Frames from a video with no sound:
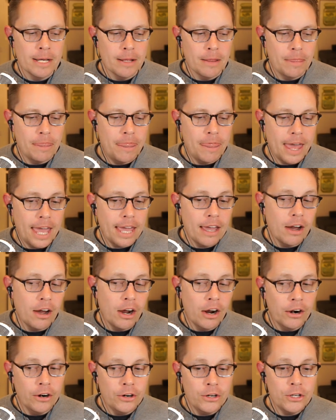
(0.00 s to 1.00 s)
They
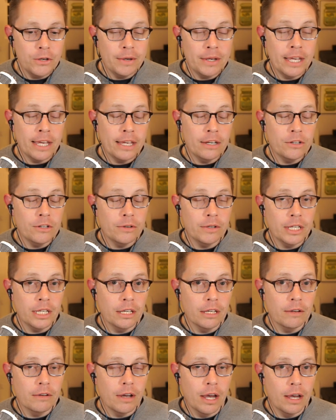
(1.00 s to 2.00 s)
are doing it
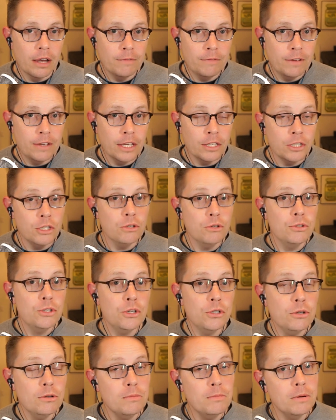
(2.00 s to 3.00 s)
via
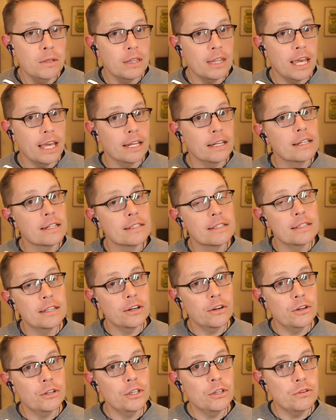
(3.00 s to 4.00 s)
YouTube. They had
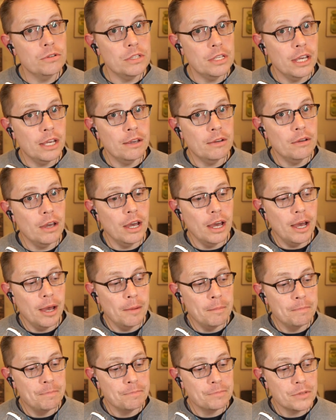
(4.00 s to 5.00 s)
considered
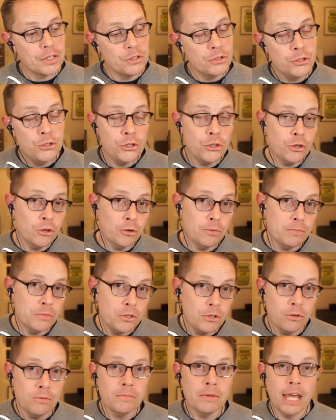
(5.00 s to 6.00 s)
using Zoom.
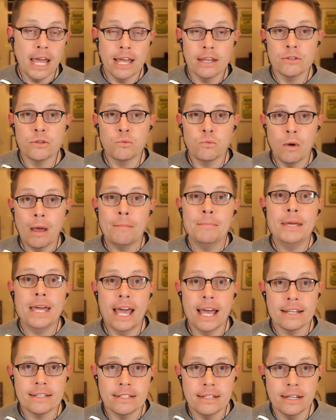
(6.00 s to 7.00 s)
Zoom has a
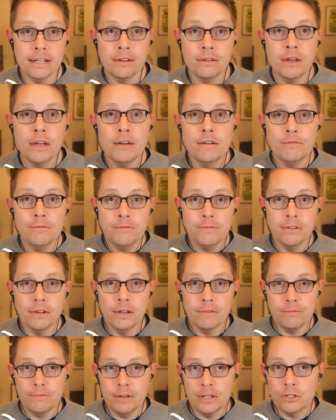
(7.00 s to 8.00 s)
webcasting
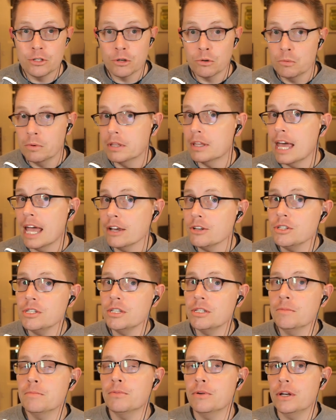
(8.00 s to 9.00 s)
feature with
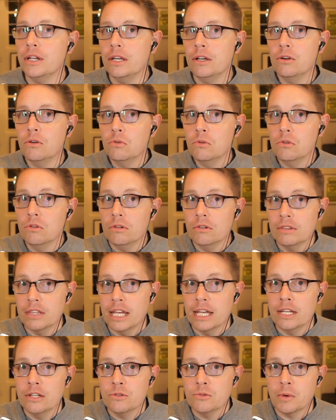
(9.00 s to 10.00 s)
actually some pretty cool
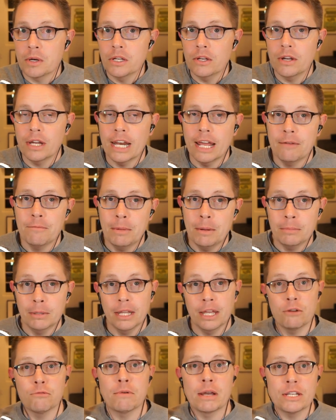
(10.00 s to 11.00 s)
things where you can have
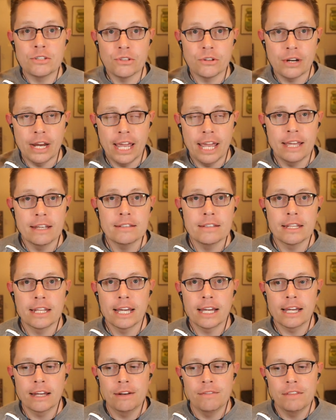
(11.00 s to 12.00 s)
people like raise their hands and
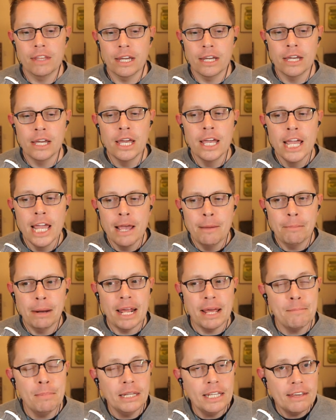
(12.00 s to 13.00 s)
that kind of thing.
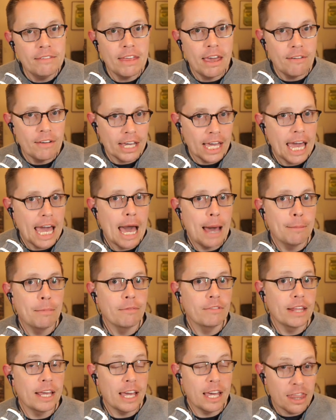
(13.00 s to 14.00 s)
But I believe they have a cap
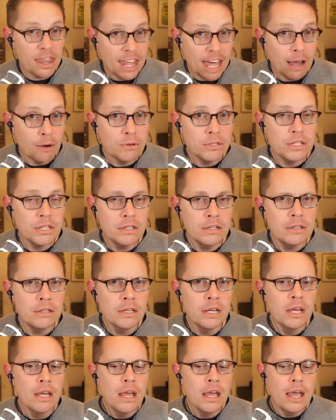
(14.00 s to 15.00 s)
of like
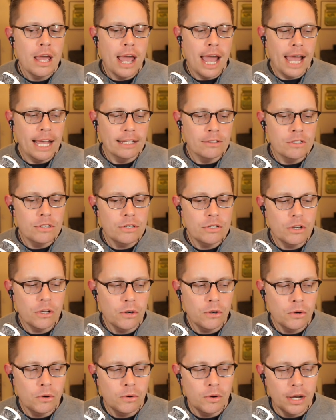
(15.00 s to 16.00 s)
1,000, and
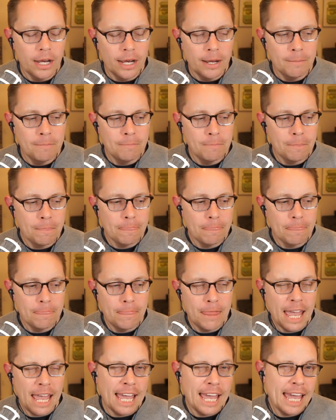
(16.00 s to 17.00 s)
so
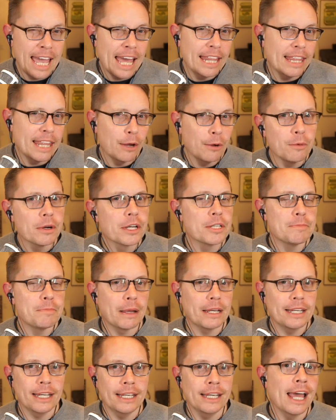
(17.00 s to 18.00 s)
they were
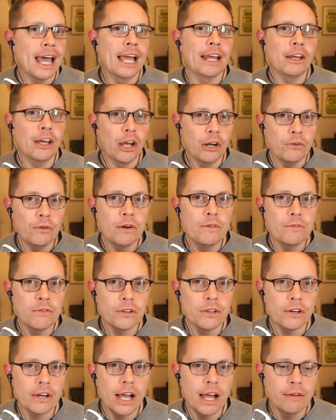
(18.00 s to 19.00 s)
expecting 900
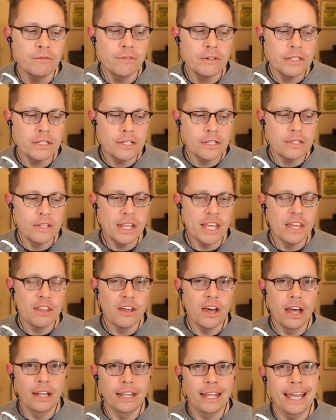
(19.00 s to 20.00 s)
for their conference, and so they
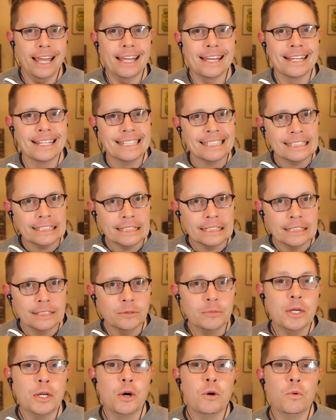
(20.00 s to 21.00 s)
thought like
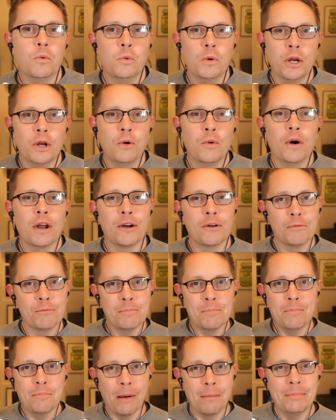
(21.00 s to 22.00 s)
we don't want
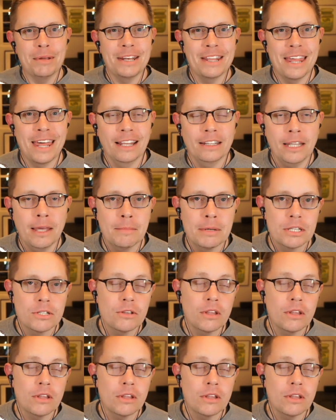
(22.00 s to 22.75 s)
to bump into that limit.